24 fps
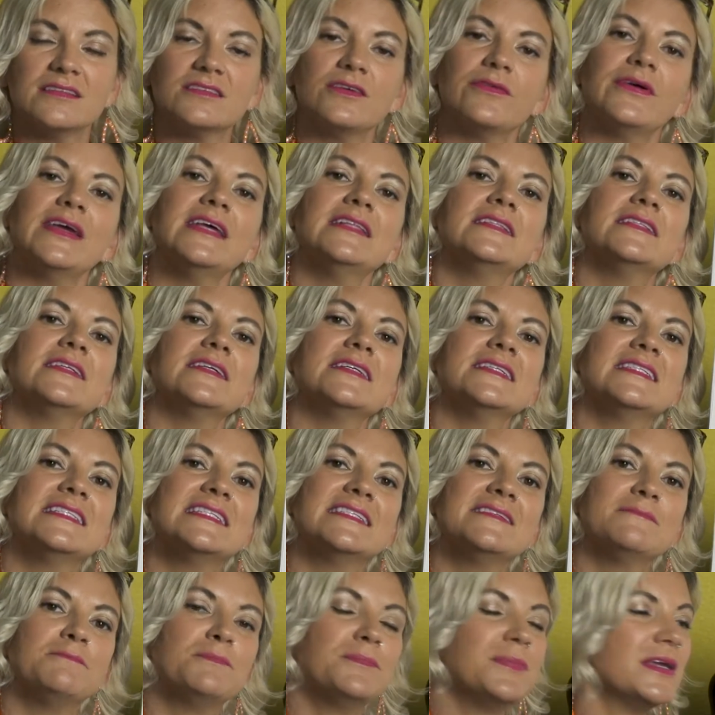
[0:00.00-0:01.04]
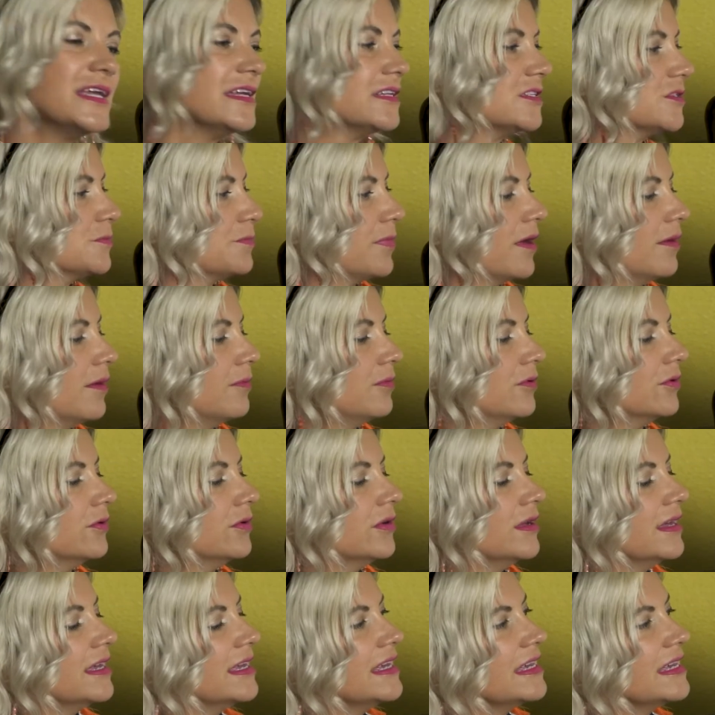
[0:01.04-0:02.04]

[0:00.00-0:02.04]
So it's a speech bubble.